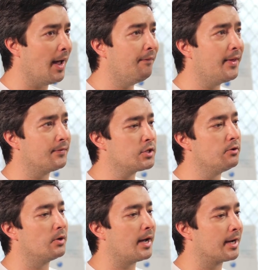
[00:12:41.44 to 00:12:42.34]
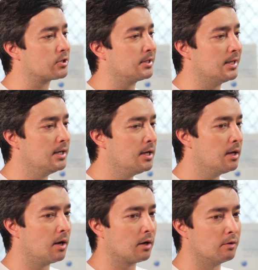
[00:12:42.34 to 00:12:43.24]
and that don't actually
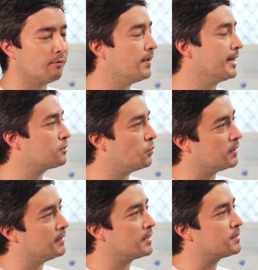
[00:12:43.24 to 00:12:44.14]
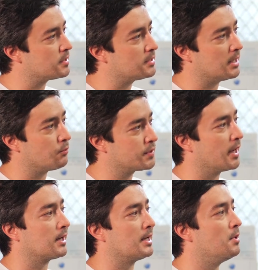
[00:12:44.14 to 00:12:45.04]
conflict with an existing
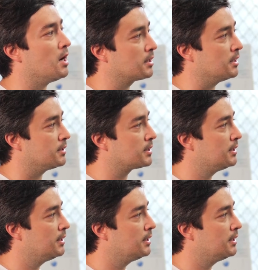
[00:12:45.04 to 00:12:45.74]
recycling market.